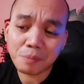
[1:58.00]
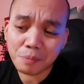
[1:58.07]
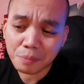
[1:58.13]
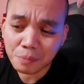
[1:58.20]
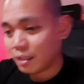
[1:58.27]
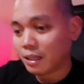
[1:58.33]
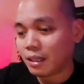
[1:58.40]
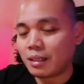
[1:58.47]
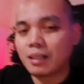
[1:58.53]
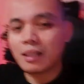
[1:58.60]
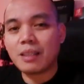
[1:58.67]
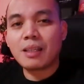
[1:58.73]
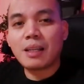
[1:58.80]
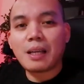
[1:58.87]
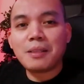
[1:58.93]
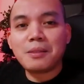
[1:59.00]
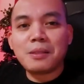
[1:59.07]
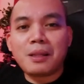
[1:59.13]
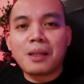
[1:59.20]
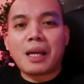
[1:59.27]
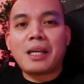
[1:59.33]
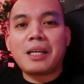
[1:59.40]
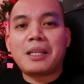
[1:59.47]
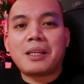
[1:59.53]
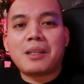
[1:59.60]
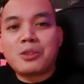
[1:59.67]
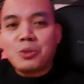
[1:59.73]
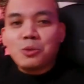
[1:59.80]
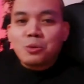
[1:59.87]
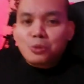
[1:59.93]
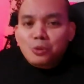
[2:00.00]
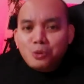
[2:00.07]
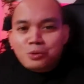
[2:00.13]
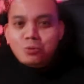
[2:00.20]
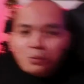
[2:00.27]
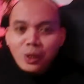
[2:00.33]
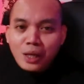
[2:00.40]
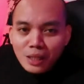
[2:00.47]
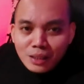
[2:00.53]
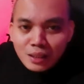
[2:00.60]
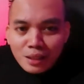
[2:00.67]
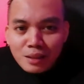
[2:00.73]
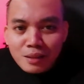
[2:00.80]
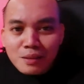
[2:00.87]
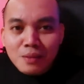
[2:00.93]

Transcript: I kind of like, gusto ko yung way ng